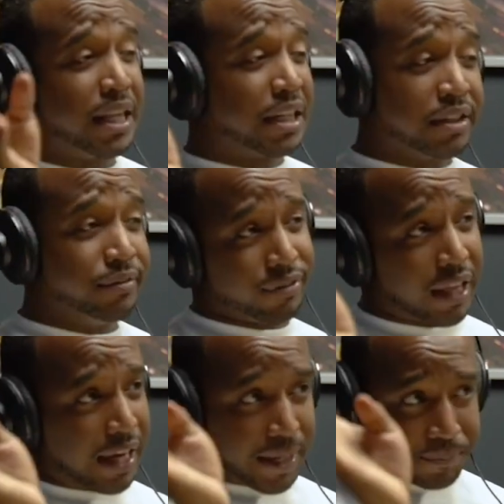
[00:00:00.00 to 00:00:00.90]
that couldn't
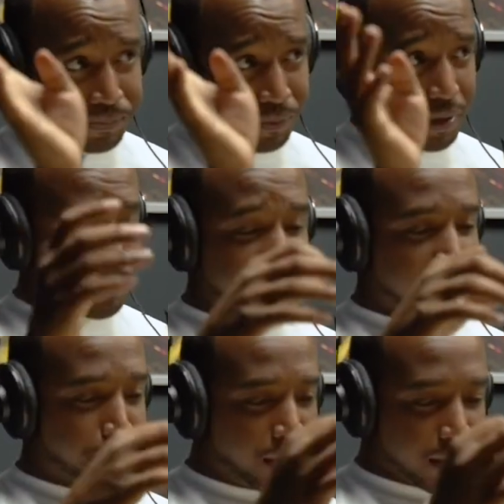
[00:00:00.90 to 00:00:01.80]
fly, mm-hmm. but it's
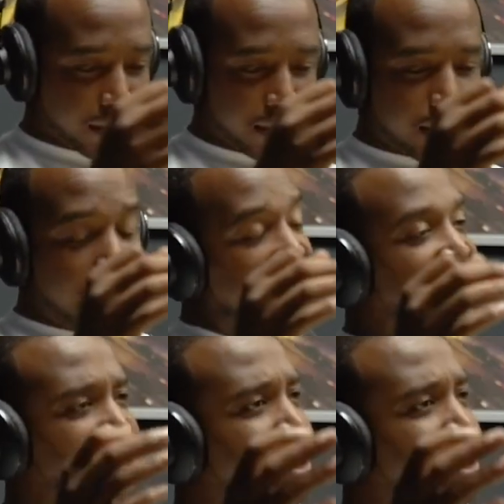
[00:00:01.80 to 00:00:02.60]
a bug, and she